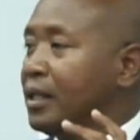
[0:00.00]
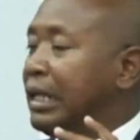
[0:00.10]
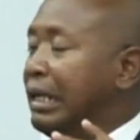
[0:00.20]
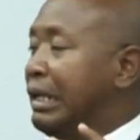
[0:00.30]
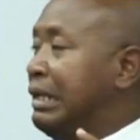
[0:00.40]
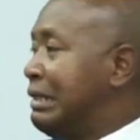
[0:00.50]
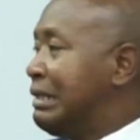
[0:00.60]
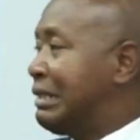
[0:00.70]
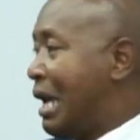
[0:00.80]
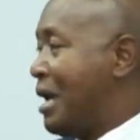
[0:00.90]
in
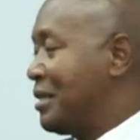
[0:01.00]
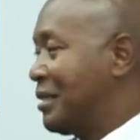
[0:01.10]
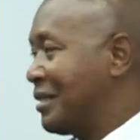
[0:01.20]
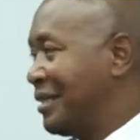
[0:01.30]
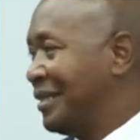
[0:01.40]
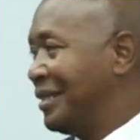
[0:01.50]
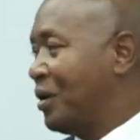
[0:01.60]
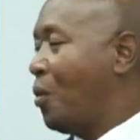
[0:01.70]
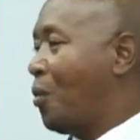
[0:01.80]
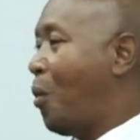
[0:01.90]
these days,
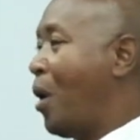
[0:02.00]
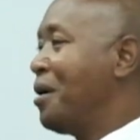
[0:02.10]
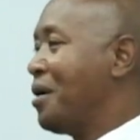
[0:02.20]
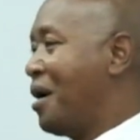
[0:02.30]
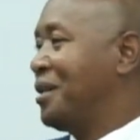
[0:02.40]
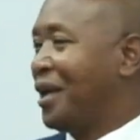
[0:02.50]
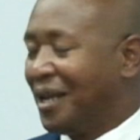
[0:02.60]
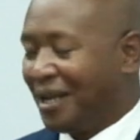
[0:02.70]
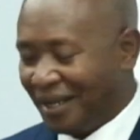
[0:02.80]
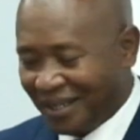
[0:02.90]
where are
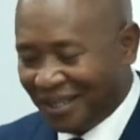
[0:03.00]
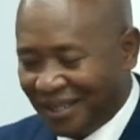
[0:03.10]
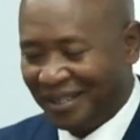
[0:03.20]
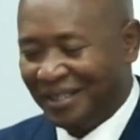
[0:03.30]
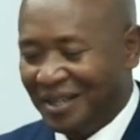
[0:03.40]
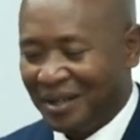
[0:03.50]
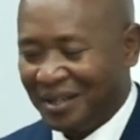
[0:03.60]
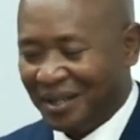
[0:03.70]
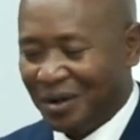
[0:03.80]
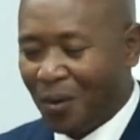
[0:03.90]
they?
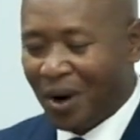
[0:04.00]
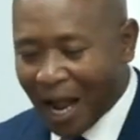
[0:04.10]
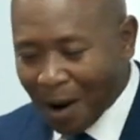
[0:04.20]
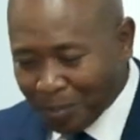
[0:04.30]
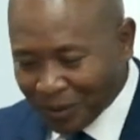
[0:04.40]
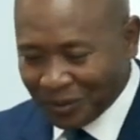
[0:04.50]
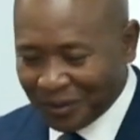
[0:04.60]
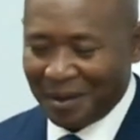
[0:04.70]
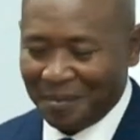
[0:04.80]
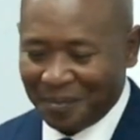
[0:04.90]
What happened to
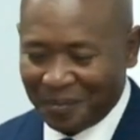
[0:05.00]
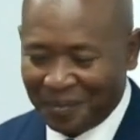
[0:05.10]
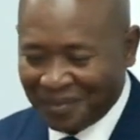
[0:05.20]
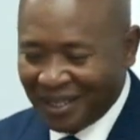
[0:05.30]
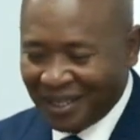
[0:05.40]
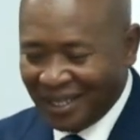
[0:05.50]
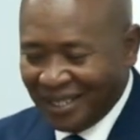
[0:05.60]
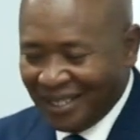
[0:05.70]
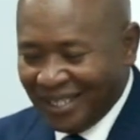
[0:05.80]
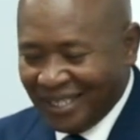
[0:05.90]
them?
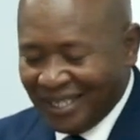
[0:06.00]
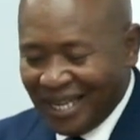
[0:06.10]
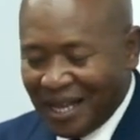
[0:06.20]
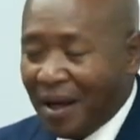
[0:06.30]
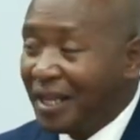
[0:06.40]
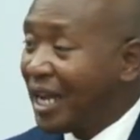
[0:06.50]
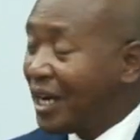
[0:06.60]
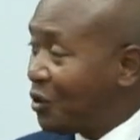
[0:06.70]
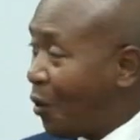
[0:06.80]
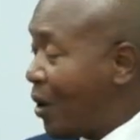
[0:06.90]
Uh, and
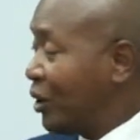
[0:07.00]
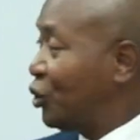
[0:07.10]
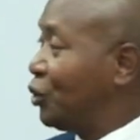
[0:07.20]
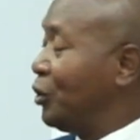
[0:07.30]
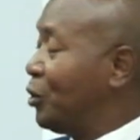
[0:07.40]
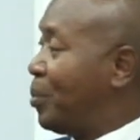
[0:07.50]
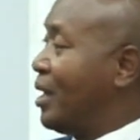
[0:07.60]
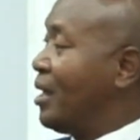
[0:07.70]
they're the ones should be